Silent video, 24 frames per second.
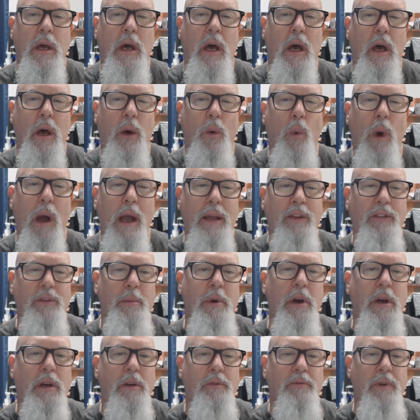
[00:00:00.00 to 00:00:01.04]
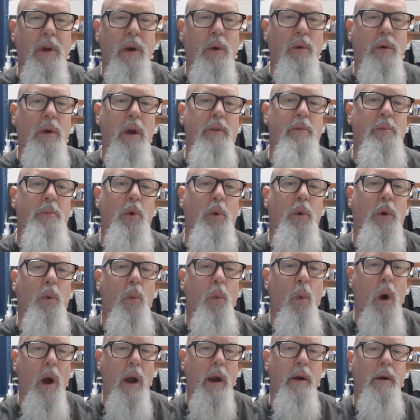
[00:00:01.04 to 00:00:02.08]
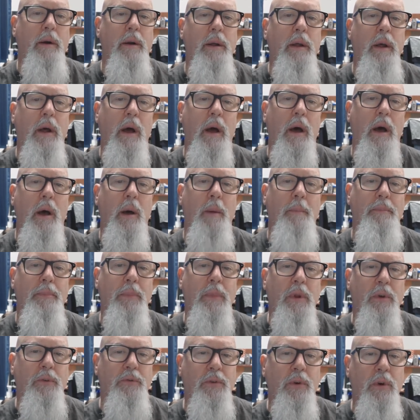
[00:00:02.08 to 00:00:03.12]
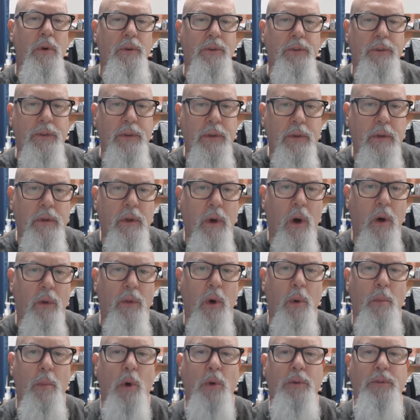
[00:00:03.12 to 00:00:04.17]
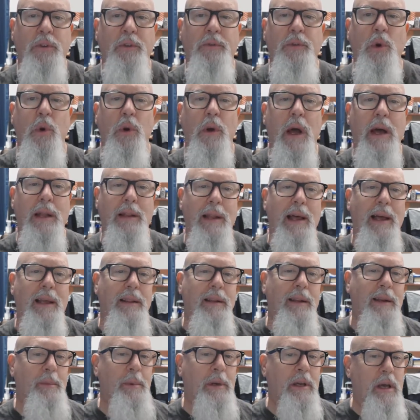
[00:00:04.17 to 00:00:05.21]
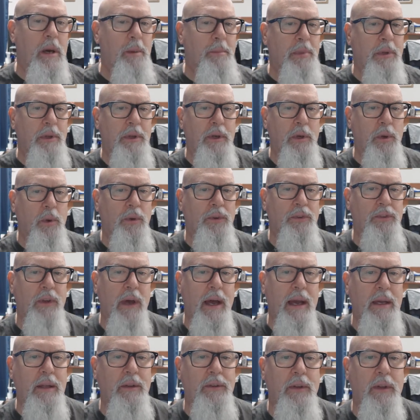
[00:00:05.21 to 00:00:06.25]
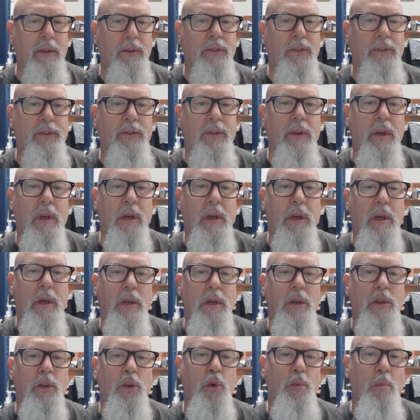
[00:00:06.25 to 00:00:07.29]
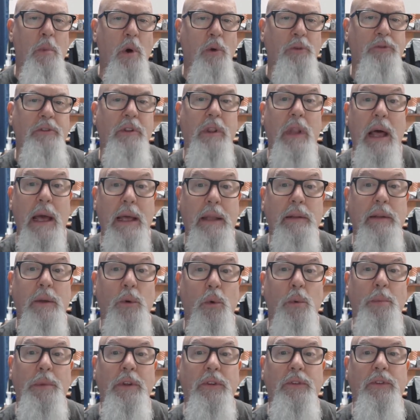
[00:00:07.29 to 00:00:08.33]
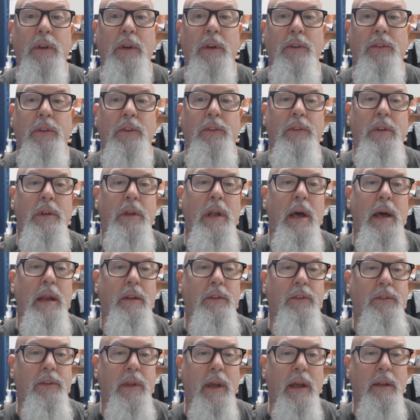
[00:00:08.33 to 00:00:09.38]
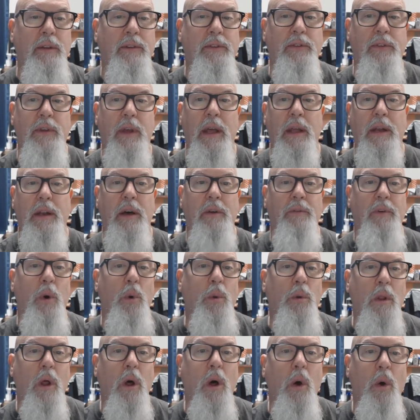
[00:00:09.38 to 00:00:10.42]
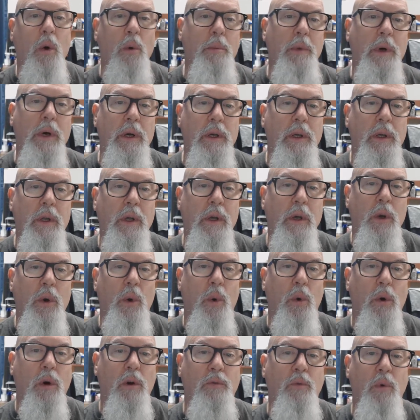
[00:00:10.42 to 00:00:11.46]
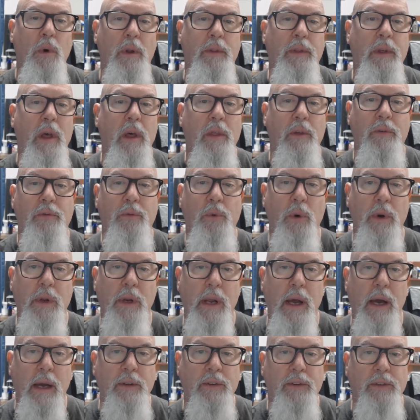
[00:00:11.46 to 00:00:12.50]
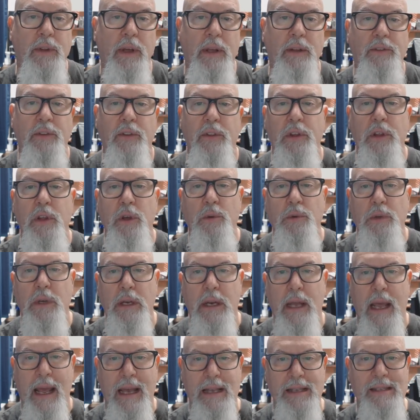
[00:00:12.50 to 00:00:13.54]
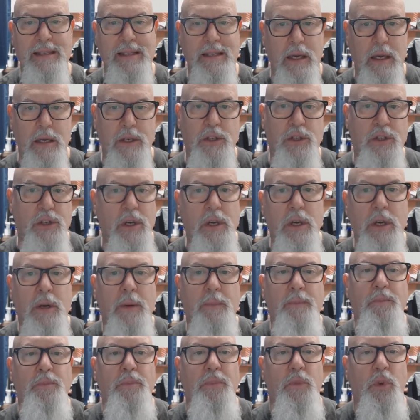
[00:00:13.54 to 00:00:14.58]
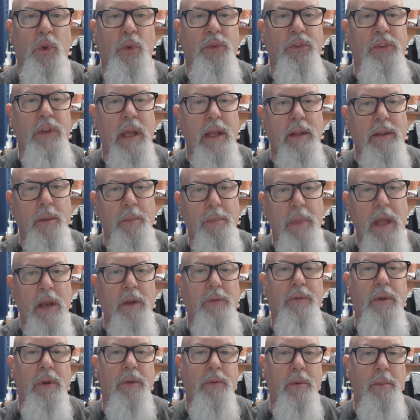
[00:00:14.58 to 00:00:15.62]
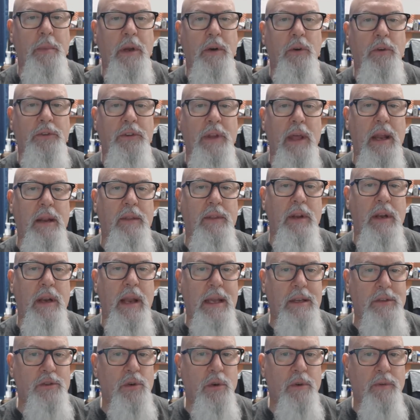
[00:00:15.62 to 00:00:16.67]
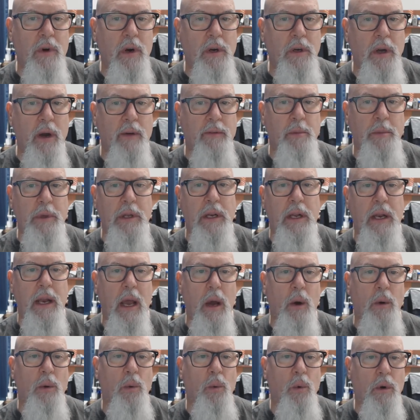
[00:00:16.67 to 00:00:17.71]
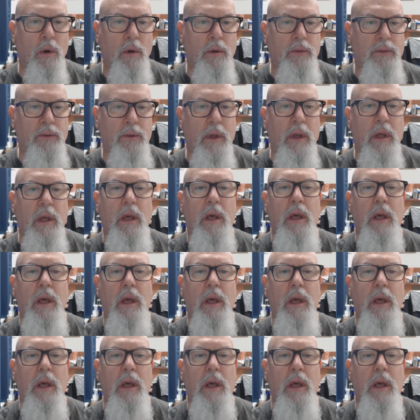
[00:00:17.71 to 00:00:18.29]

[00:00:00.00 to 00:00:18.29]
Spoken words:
Why is American federal government required? First, although most of you are not likely to become political scientists, you most likely will be citizens of the United States and of Oklahoma or of one of the other 49 states of the Union. As such, you stand to benefit from understanding the nature of our government and how it works.